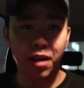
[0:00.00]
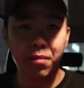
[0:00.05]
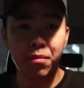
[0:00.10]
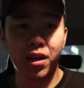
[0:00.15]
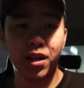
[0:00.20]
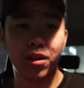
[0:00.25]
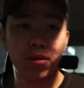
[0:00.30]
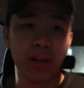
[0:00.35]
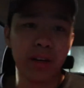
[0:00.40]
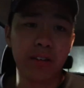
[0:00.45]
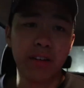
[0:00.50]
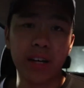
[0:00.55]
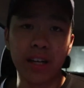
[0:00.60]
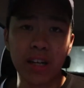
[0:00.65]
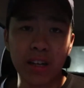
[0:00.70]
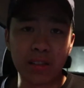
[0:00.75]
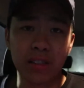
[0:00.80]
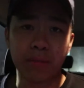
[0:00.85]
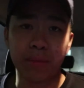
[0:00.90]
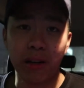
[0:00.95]
And by the way, right
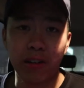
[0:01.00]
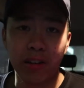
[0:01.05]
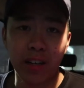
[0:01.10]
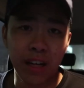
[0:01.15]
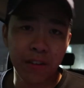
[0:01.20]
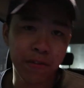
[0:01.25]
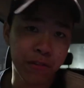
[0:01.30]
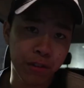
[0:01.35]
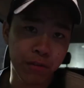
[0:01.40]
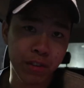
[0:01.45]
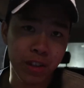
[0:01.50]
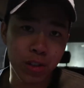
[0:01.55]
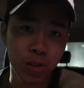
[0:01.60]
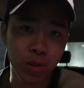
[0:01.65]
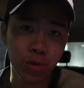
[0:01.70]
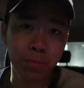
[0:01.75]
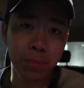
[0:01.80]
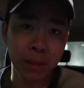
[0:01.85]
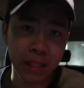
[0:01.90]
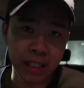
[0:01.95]
now it's about
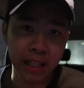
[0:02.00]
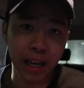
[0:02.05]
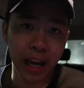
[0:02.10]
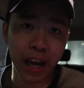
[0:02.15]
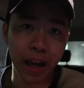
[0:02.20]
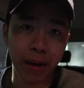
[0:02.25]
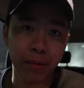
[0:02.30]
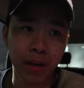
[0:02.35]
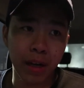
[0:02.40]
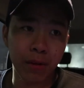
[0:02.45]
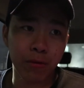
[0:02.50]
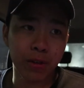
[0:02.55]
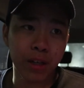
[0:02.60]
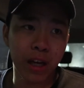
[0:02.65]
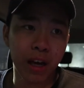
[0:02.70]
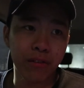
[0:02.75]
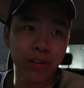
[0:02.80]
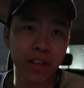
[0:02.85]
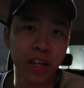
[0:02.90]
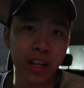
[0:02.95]
9.52pm and we
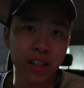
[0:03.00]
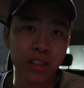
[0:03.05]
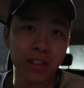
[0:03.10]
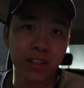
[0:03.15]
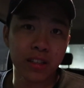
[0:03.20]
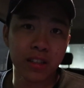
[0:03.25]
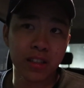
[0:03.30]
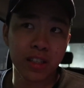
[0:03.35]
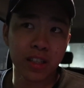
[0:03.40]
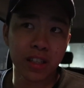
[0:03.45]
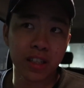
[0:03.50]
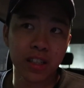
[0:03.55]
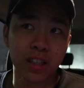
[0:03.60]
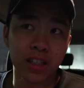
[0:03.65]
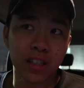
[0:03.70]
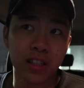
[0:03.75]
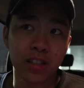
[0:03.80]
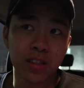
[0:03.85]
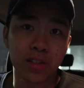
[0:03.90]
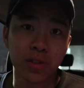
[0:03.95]
haven't had
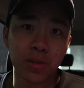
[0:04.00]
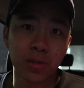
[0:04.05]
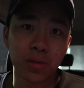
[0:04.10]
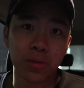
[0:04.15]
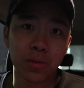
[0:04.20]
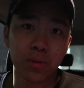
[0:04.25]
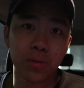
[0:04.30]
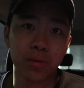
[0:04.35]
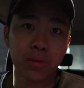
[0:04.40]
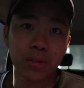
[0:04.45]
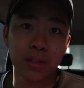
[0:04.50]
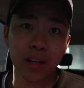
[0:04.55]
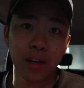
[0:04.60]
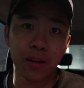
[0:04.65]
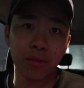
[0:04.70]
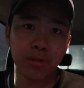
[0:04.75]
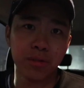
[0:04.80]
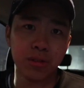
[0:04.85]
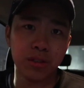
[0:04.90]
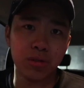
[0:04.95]
dinner. So yeah,
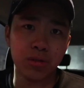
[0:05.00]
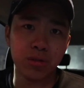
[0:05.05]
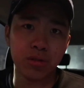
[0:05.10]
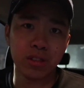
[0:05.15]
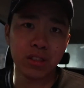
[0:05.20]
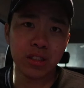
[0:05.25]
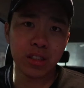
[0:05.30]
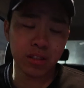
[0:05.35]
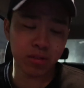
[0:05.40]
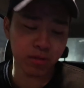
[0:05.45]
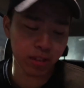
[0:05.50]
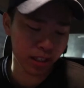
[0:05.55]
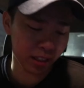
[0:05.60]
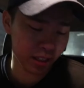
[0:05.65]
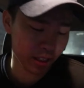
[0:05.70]
we'll do just right